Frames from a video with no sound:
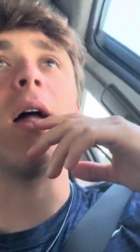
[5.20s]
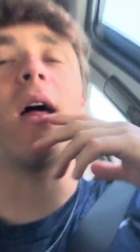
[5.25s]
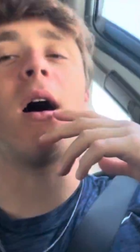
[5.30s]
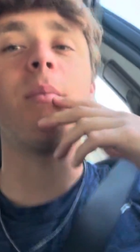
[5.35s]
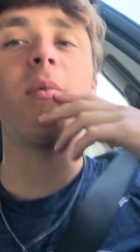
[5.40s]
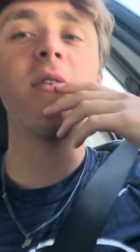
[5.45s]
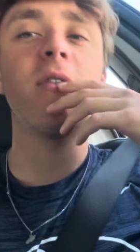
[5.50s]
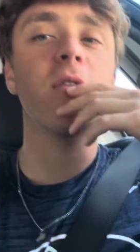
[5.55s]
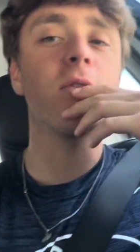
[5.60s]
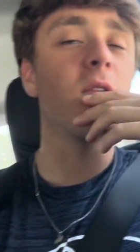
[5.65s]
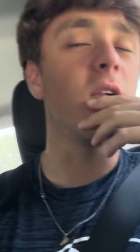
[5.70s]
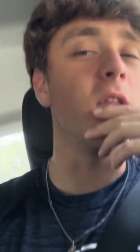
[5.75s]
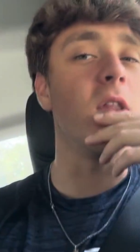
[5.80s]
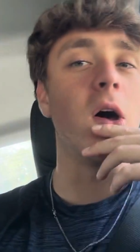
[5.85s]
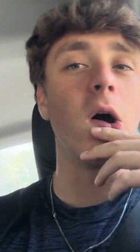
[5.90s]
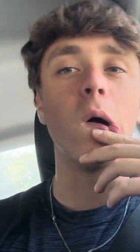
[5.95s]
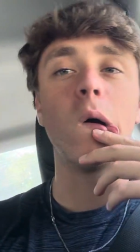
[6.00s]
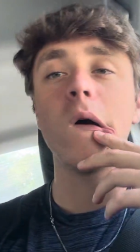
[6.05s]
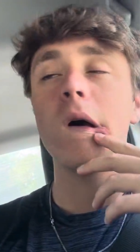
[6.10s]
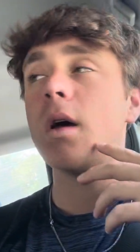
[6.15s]
nah, but for real
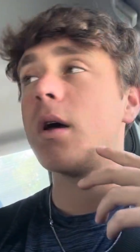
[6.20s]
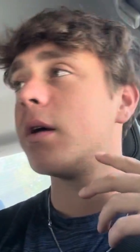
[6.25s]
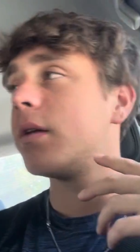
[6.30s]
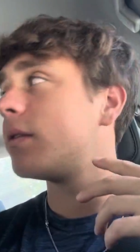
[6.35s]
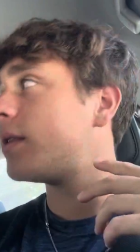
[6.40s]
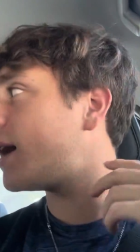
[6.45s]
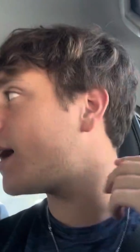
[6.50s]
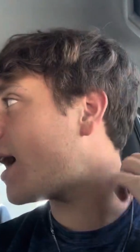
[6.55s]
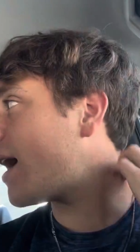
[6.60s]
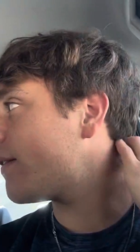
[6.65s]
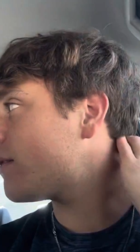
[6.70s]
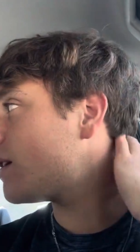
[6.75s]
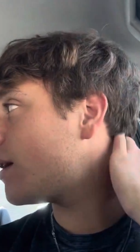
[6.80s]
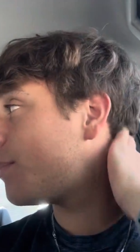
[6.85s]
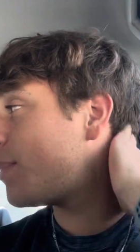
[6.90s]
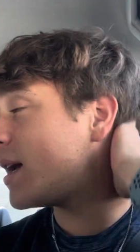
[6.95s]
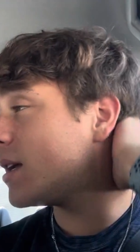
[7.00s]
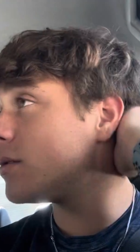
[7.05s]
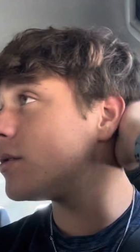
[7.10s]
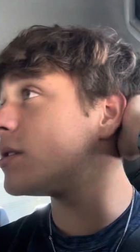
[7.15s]
though, that after
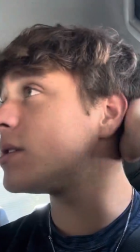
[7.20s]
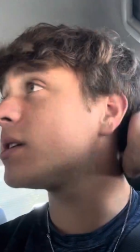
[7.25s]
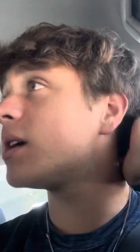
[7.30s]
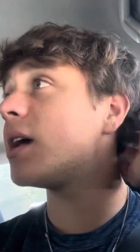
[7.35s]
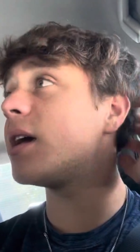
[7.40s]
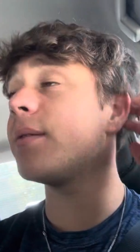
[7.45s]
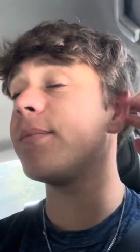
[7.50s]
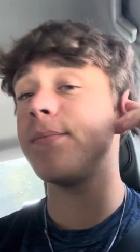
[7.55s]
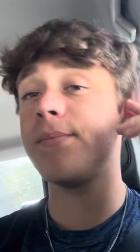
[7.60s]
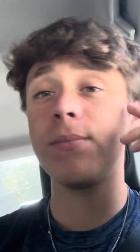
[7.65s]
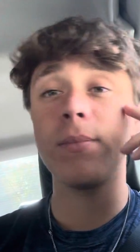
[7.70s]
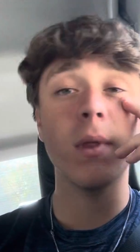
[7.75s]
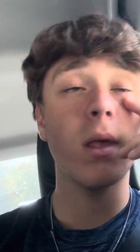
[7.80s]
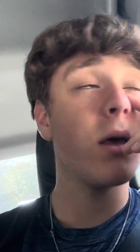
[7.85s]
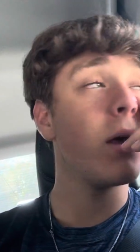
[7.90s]
that Patriots game,